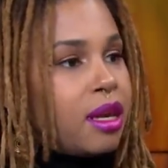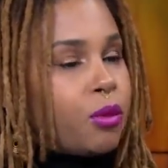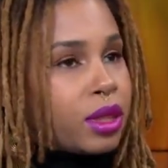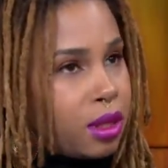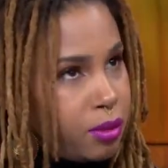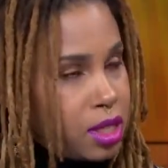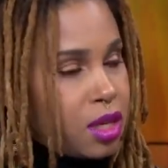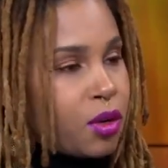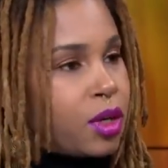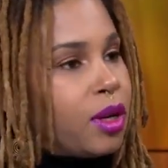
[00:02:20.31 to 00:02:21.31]
with the
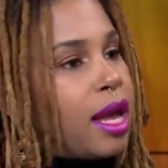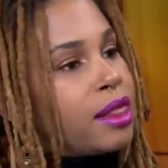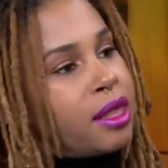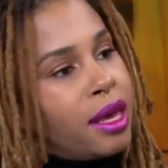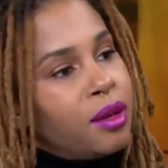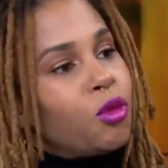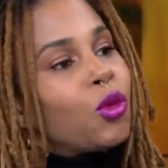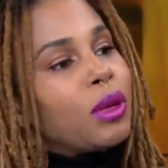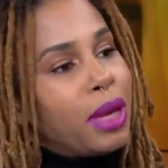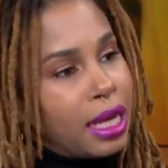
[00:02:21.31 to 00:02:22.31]
material, and then
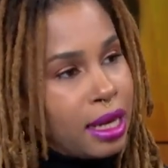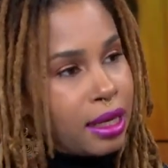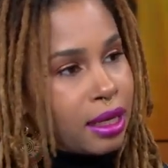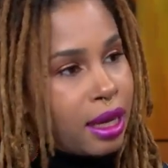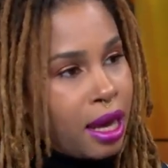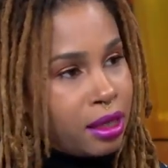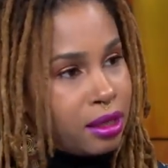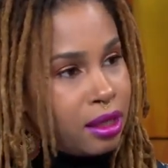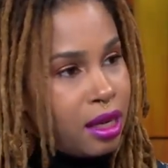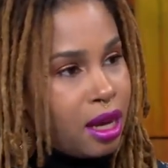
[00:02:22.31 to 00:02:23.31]
remaking it again.